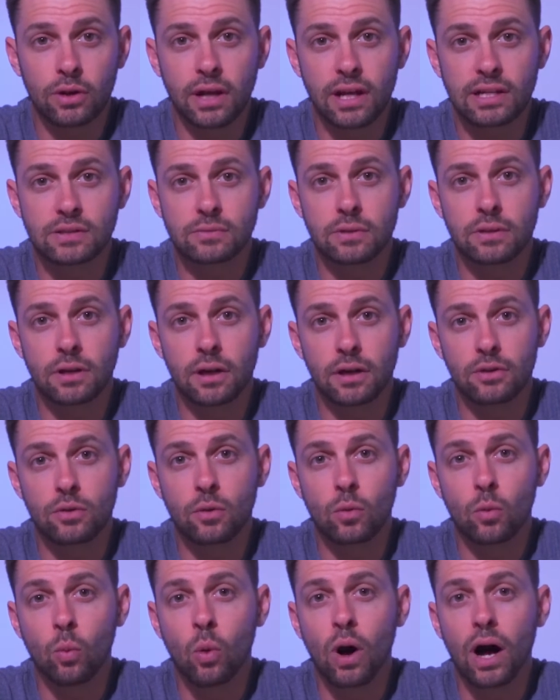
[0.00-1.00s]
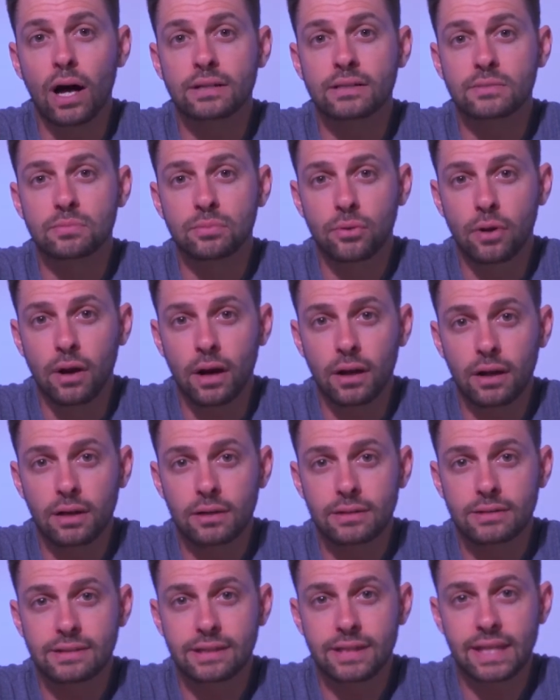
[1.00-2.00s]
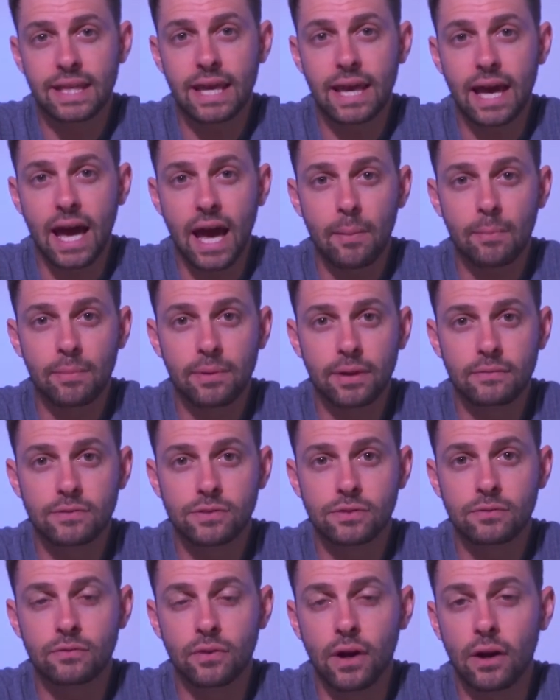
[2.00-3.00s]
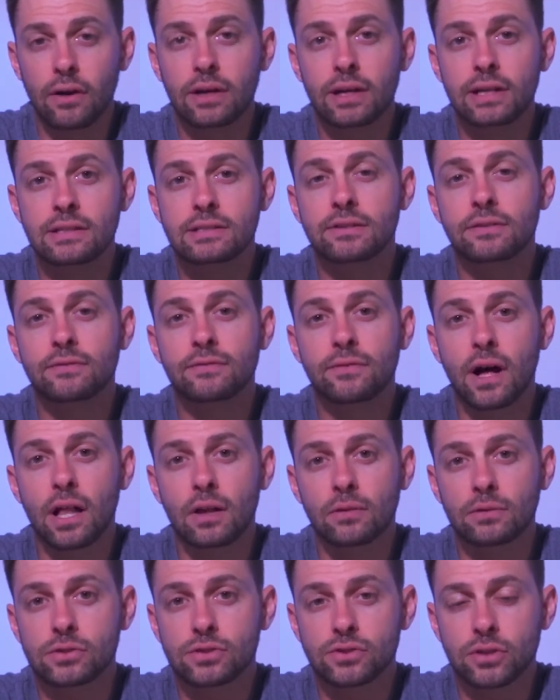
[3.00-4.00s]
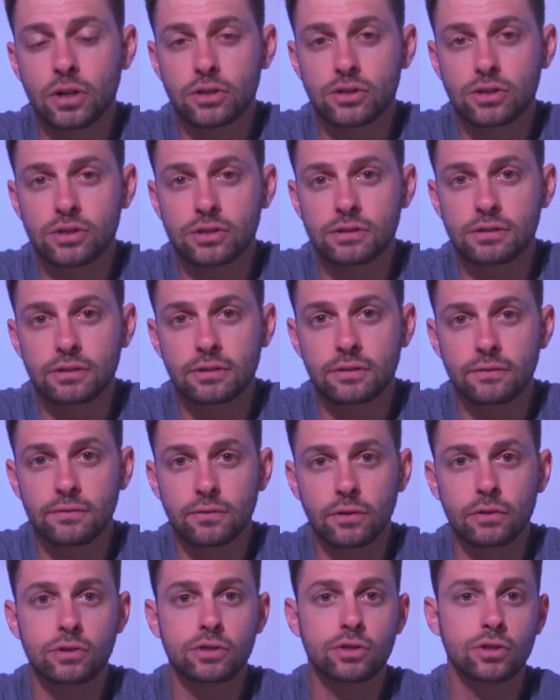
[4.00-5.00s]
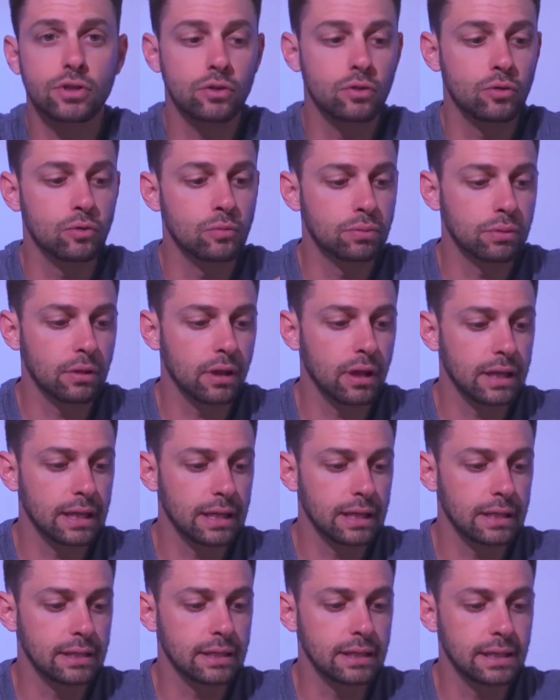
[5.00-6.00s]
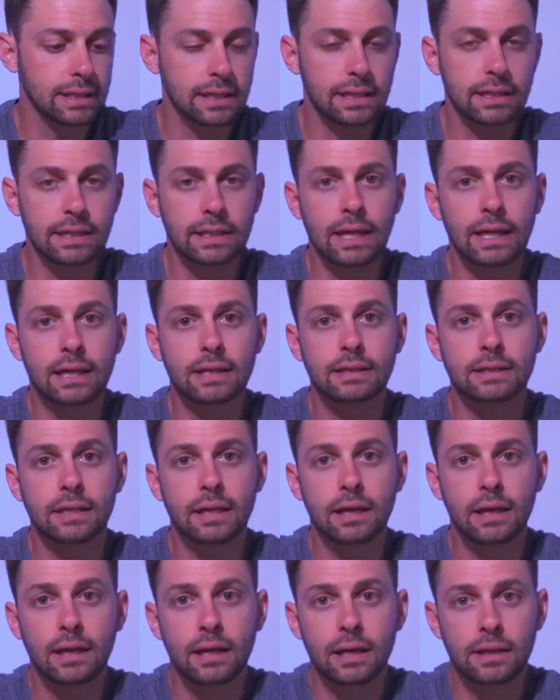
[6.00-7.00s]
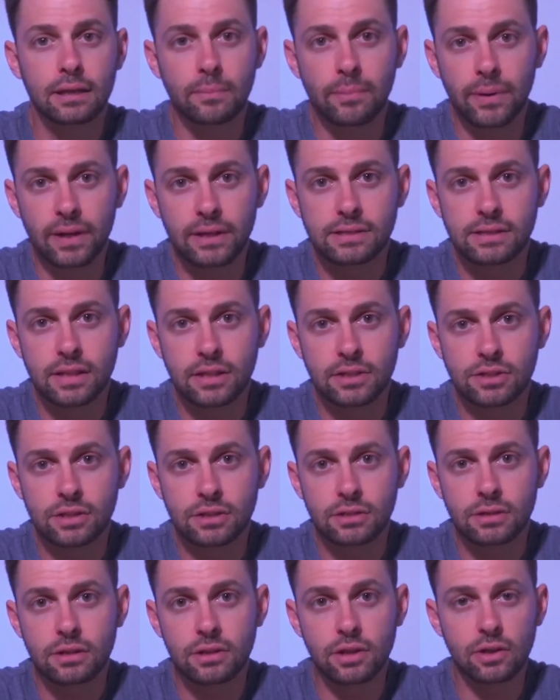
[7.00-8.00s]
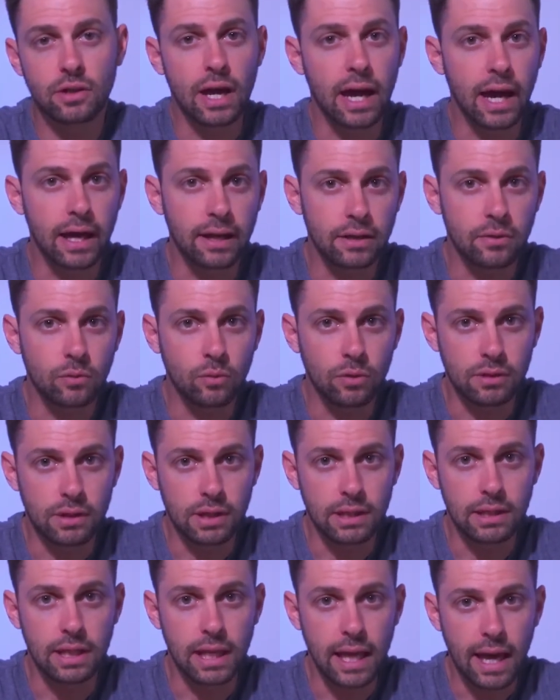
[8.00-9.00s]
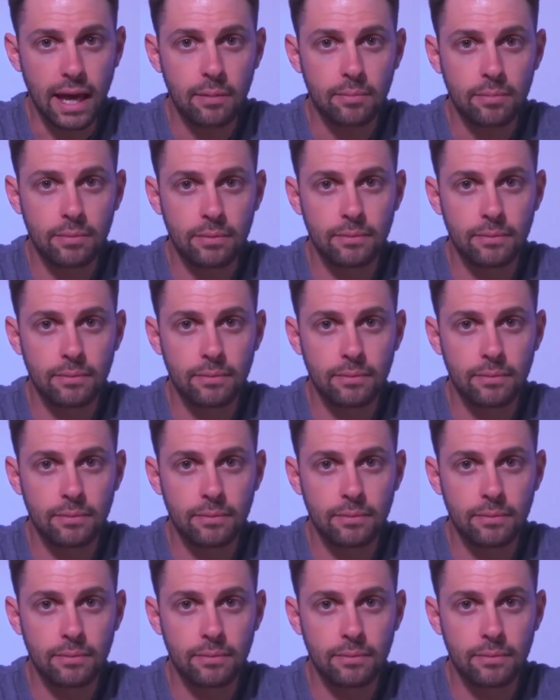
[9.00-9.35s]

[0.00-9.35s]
as with other Wyze products. The app gives you very easy to follow instructions. First, you plug in and connect the base station, you add it within the app,